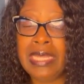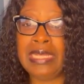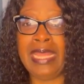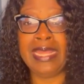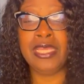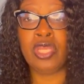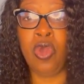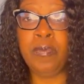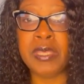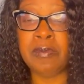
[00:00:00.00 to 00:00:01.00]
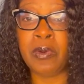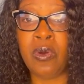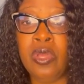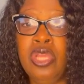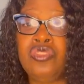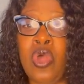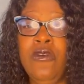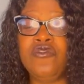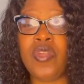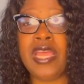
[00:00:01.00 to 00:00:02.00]
Let it go, people.
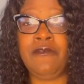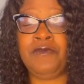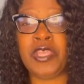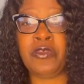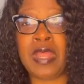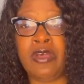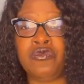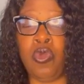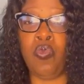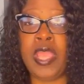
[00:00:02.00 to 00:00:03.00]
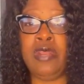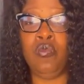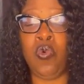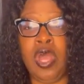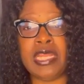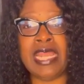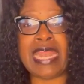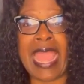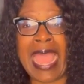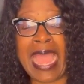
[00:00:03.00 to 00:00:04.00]
Don't try to figure out the when, what,
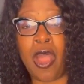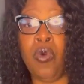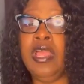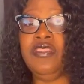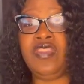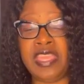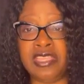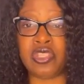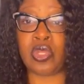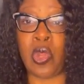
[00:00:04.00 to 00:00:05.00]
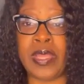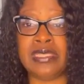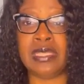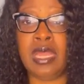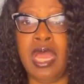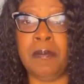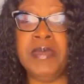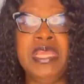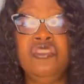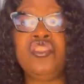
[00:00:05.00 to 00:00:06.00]
and how things are going to come.
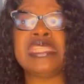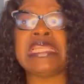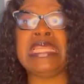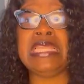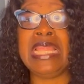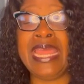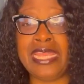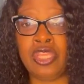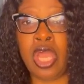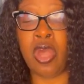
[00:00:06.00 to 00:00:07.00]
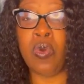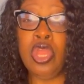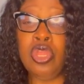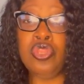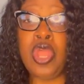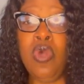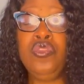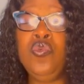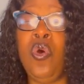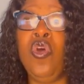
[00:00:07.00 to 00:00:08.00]
Just let it go.
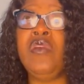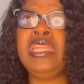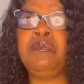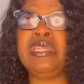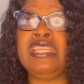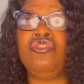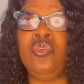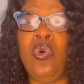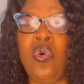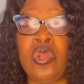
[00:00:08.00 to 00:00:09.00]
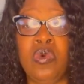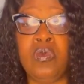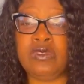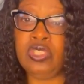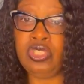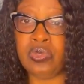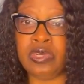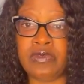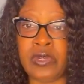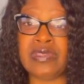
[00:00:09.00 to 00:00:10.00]
Know you already placed your order with the
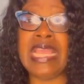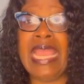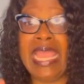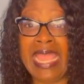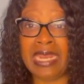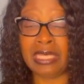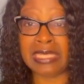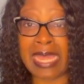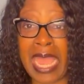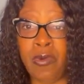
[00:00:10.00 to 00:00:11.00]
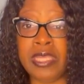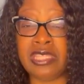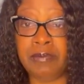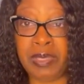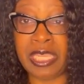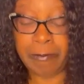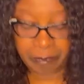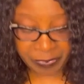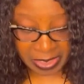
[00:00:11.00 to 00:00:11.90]
universe and allow it to be.